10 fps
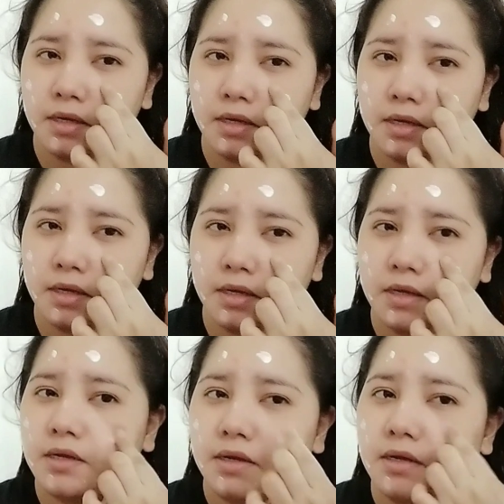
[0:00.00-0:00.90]

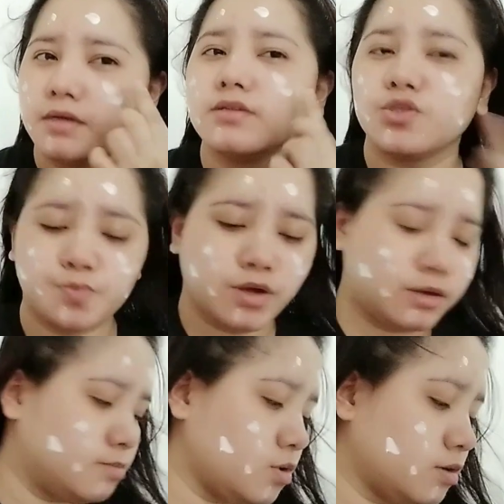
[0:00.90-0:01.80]
Spread mo lang siya
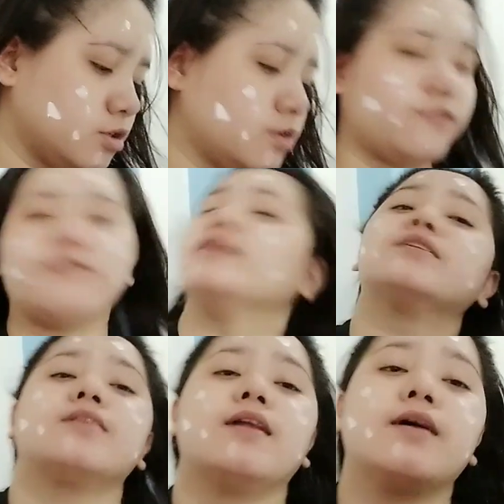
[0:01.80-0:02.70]
sa face lock
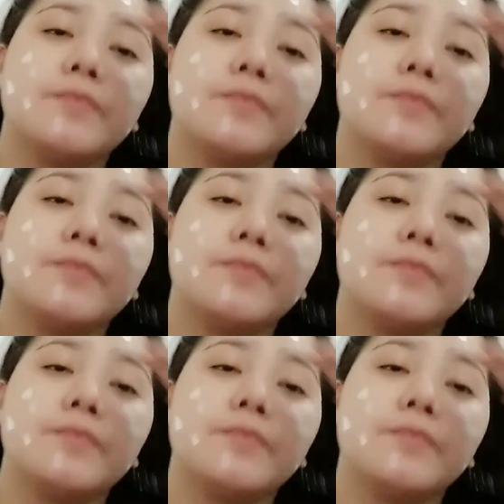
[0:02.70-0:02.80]
mo.